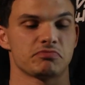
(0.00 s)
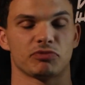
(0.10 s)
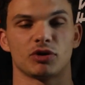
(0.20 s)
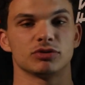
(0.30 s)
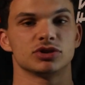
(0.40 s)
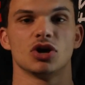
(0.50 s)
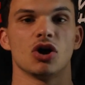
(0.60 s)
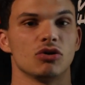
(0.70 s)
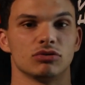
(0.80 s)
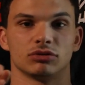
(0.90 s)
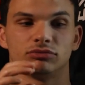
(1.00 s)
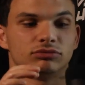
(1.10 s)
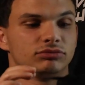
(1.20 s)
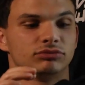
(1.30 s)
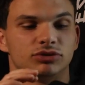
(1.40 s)
there was no
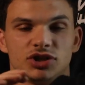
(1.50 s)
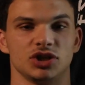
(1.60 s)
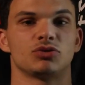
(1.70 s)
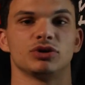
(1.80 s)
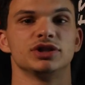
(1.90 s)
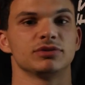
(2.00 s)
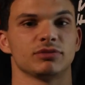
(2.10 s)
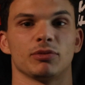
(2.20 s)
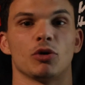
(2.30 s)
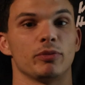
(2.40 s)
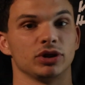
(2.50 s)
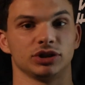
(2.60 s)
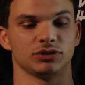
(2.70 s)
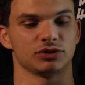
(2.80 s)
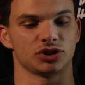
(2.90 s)
decrease in my
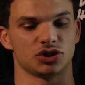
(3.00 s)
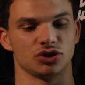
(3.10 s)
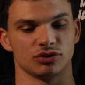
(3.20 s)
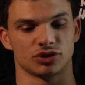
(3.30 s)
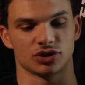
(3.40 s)
mobility, which is huge.